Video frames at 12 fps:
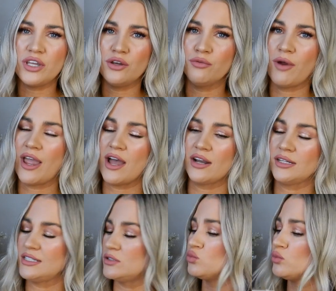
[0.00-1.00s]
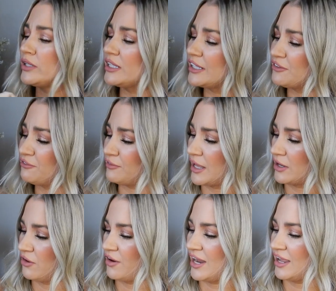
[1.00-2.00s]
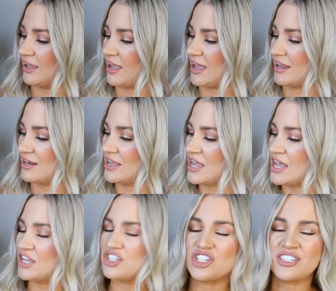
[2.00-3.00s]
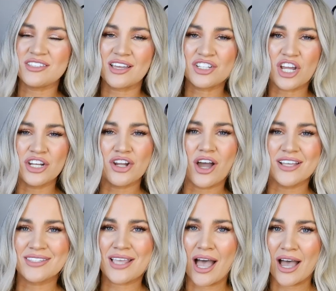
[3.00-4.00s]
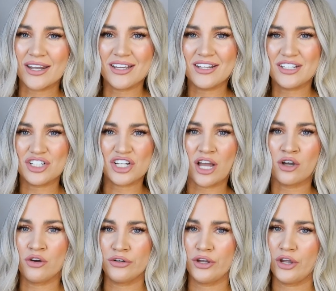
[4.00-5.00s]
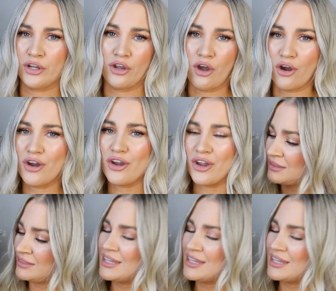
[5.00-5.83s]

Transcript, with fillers: year round. It's really flattering, and it's just such a nice cardi to chuck on and go.